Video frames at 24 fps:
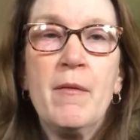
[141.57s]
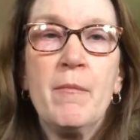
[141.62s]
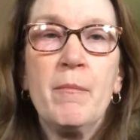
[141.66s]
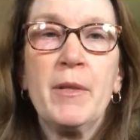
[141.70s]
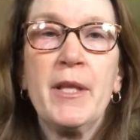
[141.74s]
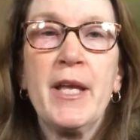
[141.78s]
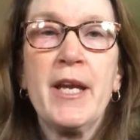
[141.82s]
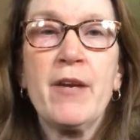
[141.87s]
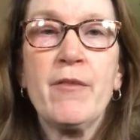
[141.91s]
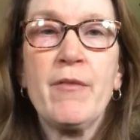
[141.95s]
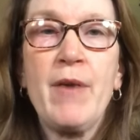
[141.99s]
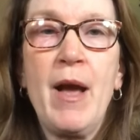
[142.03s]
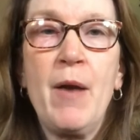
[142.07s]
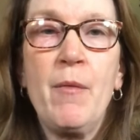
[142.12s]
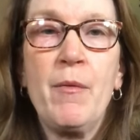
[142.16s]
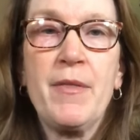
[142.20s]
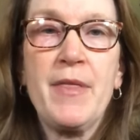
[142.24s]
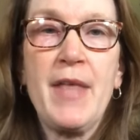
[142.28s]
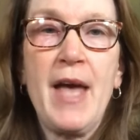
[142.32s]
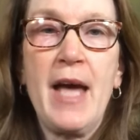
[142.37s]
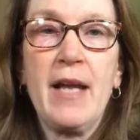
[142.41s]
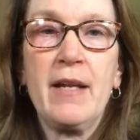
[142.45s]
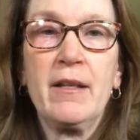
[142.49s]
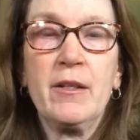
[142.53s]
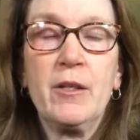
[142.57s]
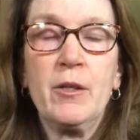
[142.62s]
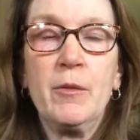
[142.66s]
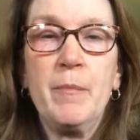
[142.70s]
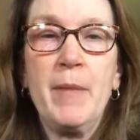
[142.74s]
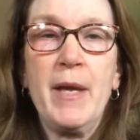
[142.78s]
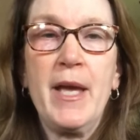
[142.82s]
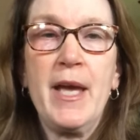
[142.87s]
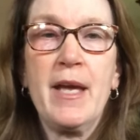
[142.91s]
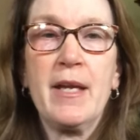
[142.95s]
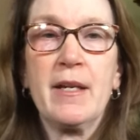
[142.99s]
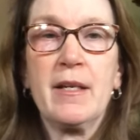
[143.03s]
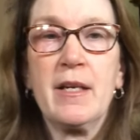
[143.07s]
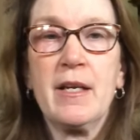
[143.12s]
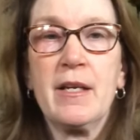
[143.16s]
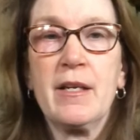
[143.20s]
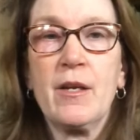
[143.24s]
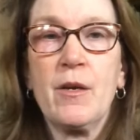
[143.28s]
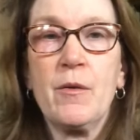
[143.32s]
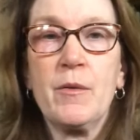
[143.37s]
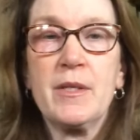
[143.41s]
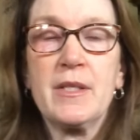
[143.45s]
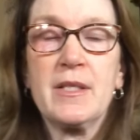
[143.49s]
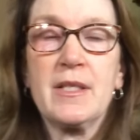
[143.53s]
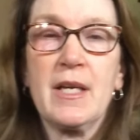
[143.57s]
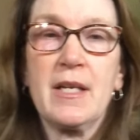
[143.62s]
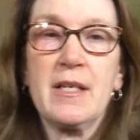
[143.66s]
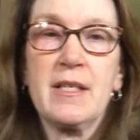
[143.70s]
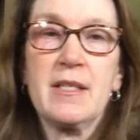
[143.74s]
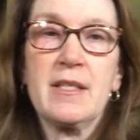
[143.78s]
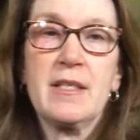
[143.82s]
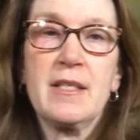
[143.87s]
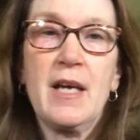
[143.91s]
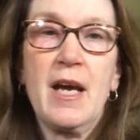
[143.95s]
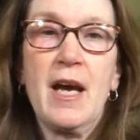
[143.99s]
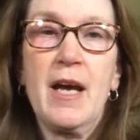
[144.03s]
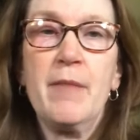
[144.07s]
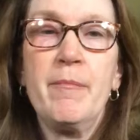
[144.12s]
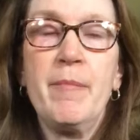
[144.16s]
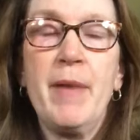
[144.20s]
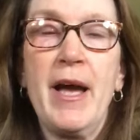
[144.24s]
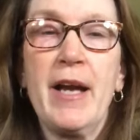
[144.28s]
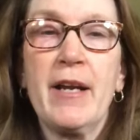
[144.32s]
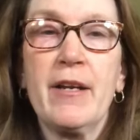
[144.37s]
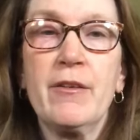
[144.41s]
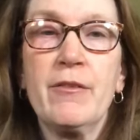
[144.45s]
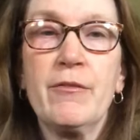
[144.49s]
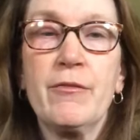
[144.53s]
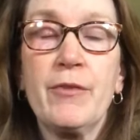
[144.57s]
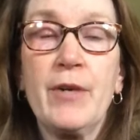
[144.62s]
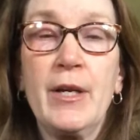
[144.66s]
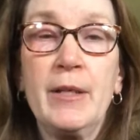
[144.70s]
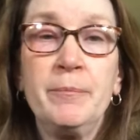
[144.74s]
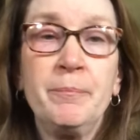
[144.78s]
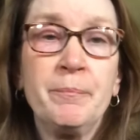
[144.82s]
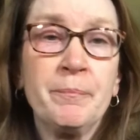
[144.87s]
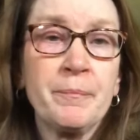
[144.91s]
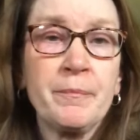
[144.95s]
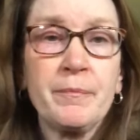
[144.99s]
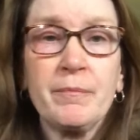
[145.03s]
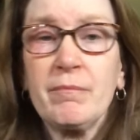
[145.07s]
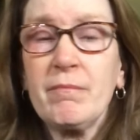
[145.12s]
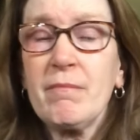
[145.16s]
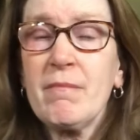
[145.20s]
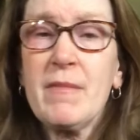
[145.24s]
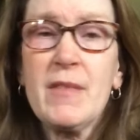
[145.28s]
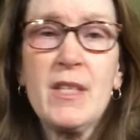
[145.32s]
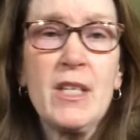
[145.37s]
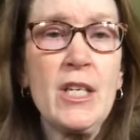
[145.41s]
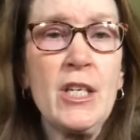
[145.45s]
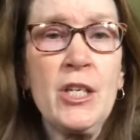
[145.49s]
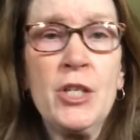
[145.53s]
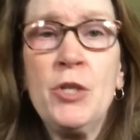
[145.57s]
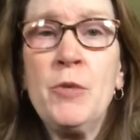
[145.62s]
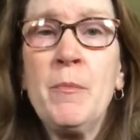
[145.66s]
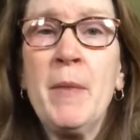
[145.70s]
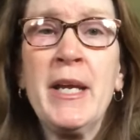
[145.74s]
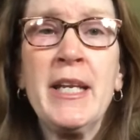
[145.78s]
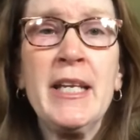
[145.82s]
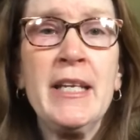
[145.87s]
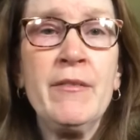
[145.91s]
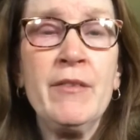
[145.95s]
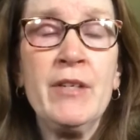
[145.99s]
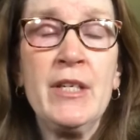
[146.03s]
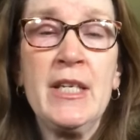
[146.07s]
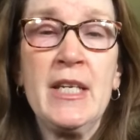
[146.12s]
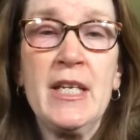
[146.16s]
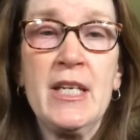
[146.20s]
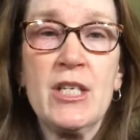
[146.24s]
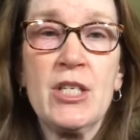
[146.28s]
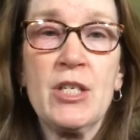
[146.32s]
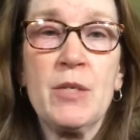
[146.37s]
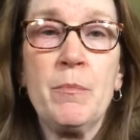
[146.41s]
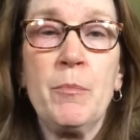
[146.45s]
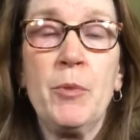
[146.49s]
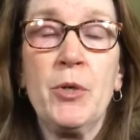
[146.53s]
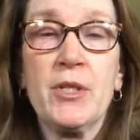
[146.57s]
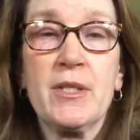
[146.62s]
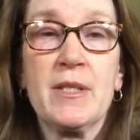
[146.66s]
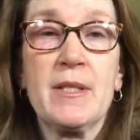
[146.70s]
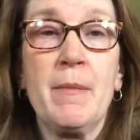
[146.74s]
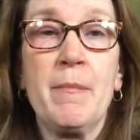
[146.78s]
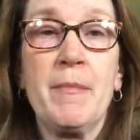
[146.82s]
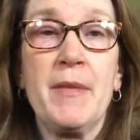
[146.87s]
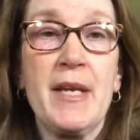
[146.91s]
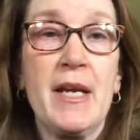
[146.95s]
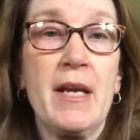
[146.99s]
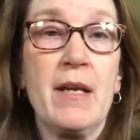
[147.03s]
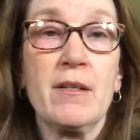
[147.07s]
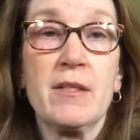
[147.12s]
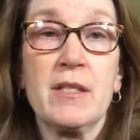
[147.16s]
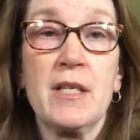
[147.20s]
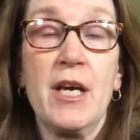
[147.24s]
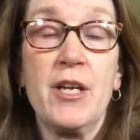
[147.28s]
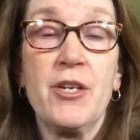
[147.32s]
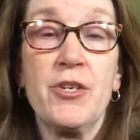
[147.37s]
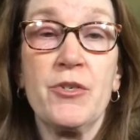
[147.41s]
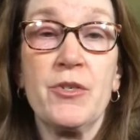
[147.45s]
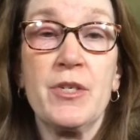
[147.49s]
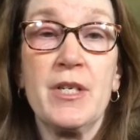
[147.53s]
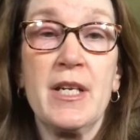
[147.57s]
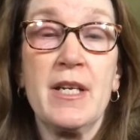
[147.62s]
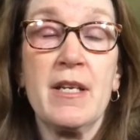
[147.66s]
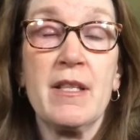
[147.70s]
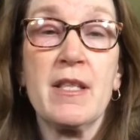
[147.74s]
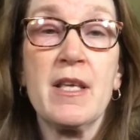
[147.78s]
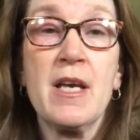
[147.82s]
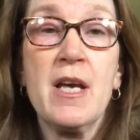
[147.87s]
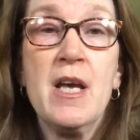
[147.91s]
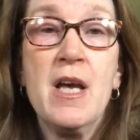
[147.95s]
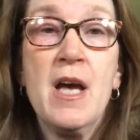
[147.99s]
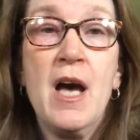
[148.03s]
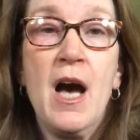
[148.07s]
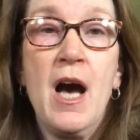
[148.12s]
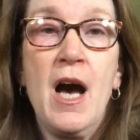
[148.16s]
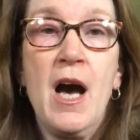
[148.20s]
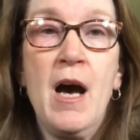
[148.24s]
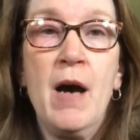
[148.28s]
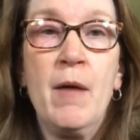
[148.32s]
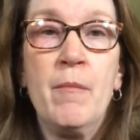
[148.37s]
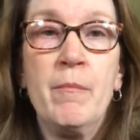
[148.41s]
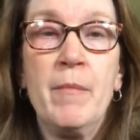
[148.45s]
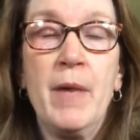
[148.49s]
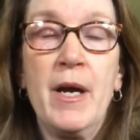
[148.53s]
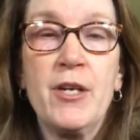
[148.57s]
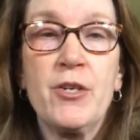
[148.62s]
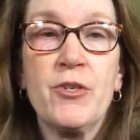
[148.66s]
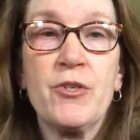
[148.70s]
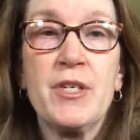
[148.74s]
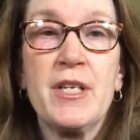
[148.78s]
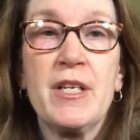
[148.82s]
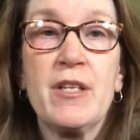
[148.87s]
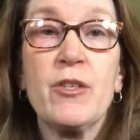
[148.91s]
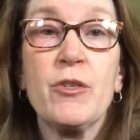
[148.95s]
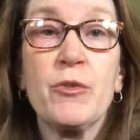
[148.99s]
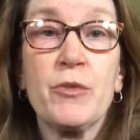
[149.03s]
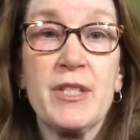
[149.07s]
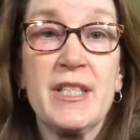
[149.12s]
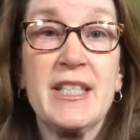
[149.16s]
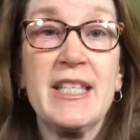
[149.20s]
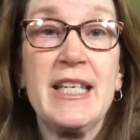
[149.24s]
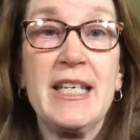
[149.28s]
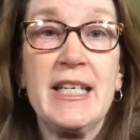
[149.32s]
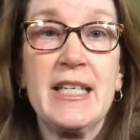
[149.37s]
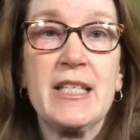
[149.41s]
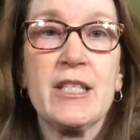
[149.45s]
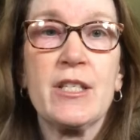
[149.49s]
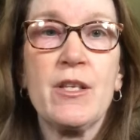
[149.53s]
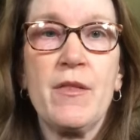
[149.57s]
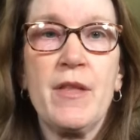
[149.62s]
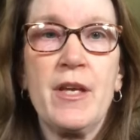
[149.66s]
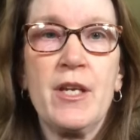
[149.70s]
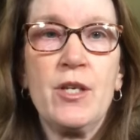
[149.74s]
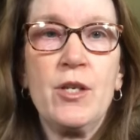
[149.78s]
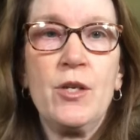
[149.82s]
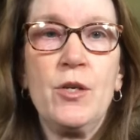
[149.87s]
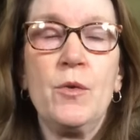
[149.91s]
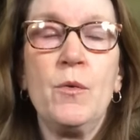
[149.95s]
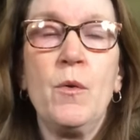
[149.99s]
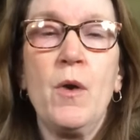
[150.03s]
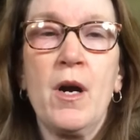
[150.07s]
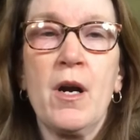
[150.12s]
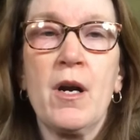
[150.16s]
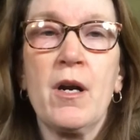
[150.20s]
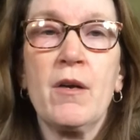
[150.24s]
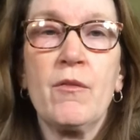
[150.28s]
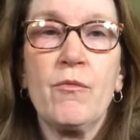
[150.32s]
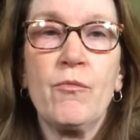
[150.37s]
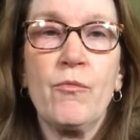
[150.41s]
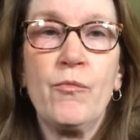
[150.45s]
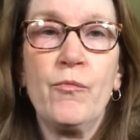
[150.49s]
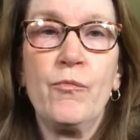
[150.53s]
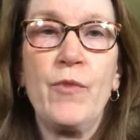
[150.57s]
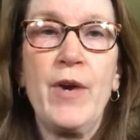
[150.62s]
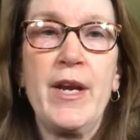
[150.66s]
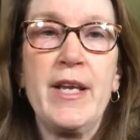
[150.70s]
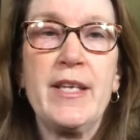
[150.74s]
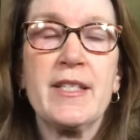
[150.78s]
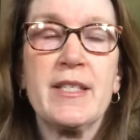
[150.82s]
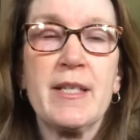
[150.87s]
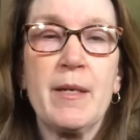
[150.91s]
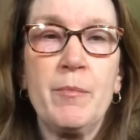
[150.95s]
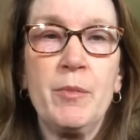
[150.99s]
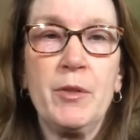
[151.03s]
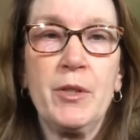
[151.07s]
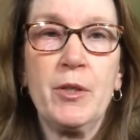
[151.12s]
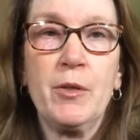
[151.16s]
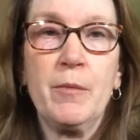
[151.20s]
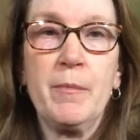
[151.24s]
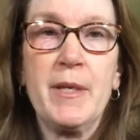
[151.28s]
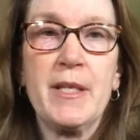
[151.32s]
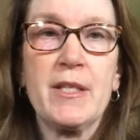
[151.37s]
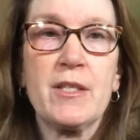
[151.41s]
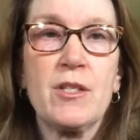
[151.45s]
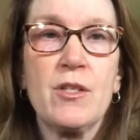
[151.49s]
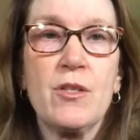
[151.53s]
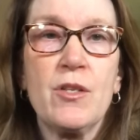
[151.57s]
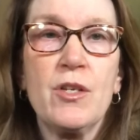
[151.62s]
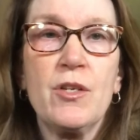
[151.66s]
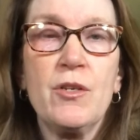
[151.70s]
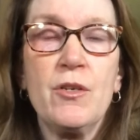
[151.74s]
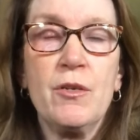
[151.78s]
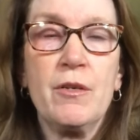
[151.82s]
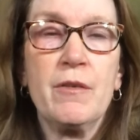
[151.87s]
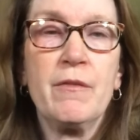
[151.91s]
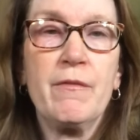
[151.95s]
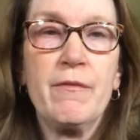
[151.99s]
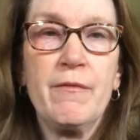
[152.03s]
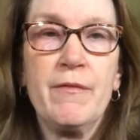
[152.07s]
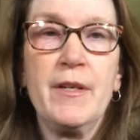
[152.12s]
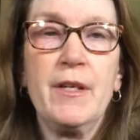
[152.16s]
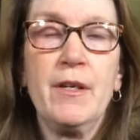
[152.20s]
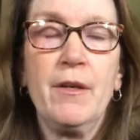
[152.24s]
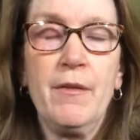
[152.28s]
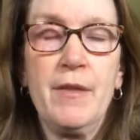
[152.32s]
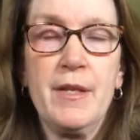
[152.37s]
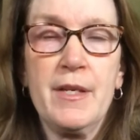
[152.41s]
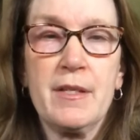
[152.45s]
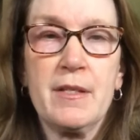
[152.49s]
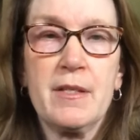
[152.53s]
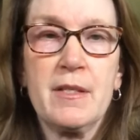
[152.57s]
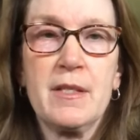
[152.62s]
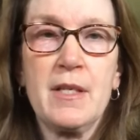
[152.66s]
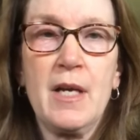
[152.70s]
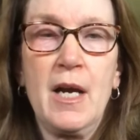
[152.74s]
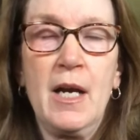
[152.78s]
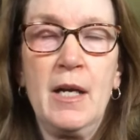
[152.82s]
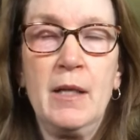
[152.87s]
play around with that a little bit, kind of going side to side, back and front. You might even need to put something else underneath your seat so that you are raised up a little bit, so that you can feel this